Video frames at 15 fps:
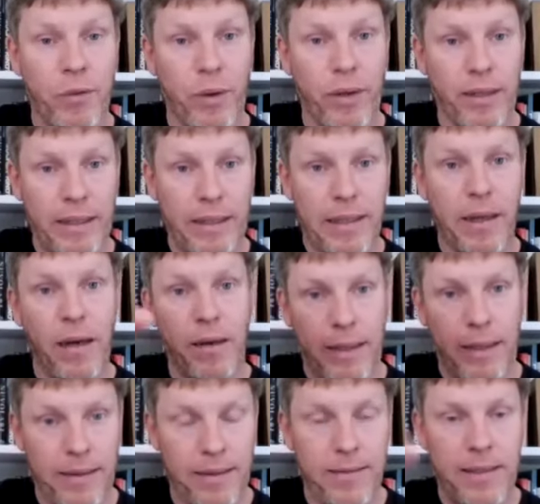quite an
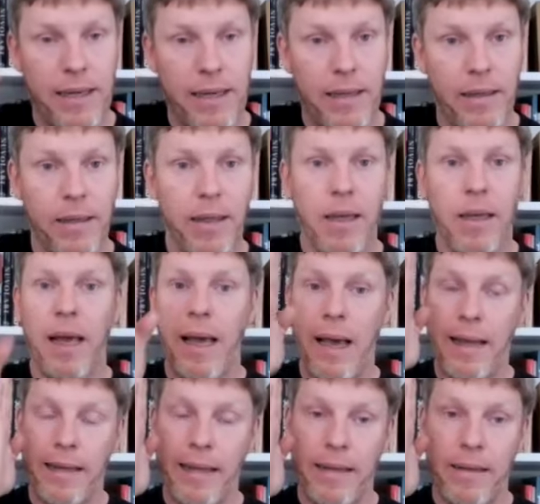elongated tail,
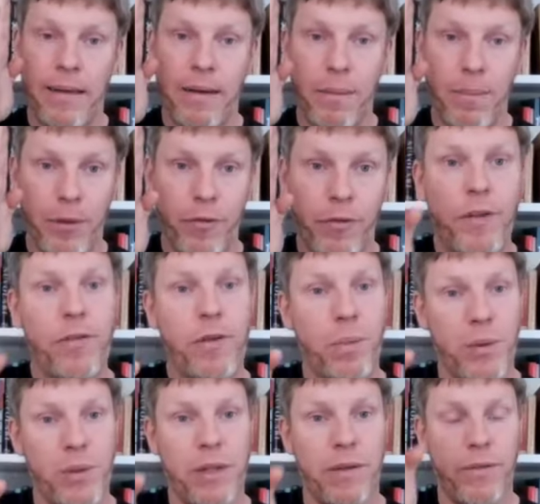and then about 50%
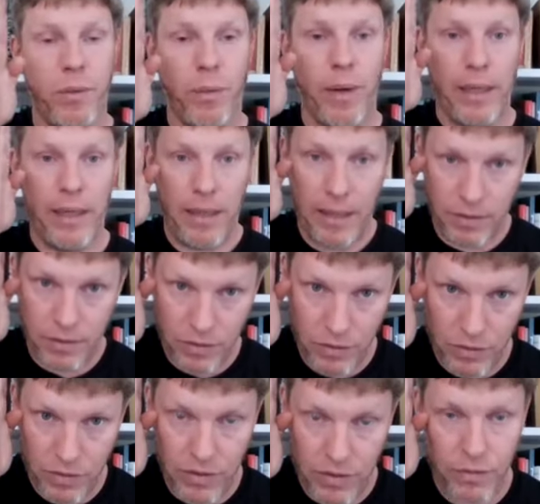of the way it's
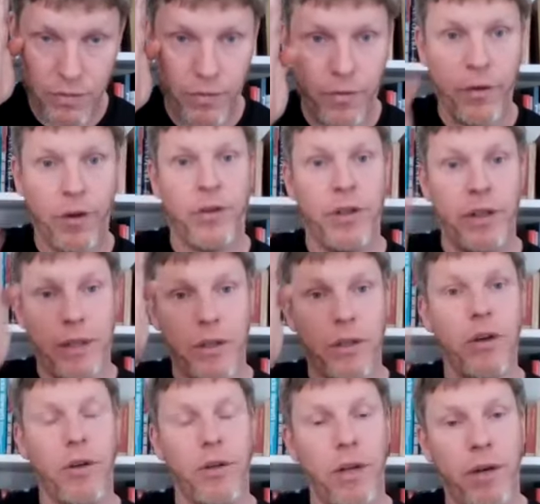just this vertical
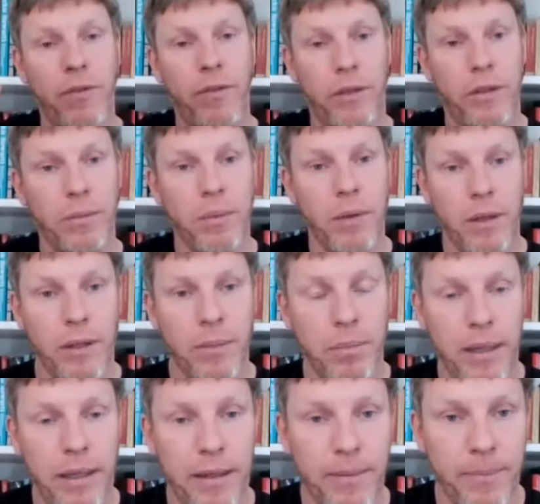cut off on the
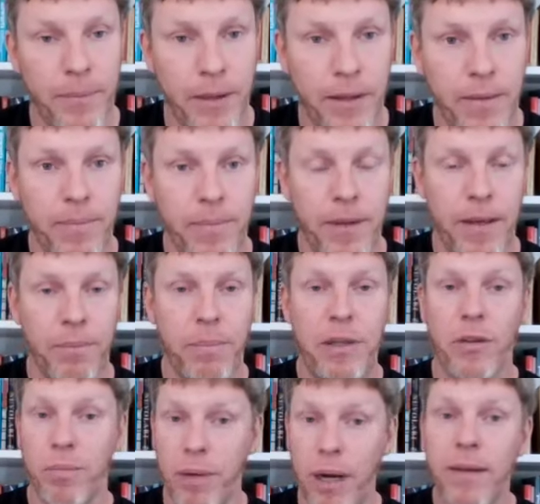plane. And
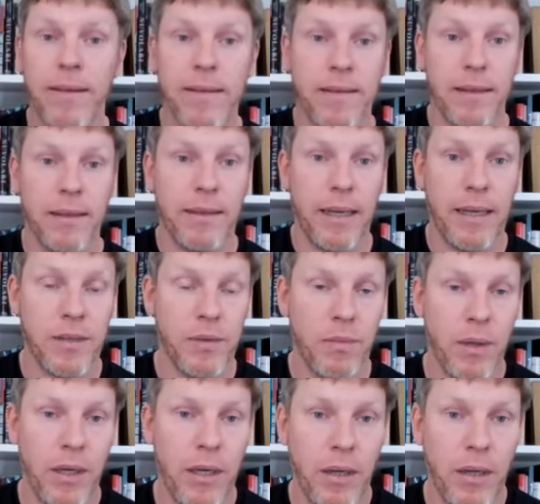Peter Brock designed that. So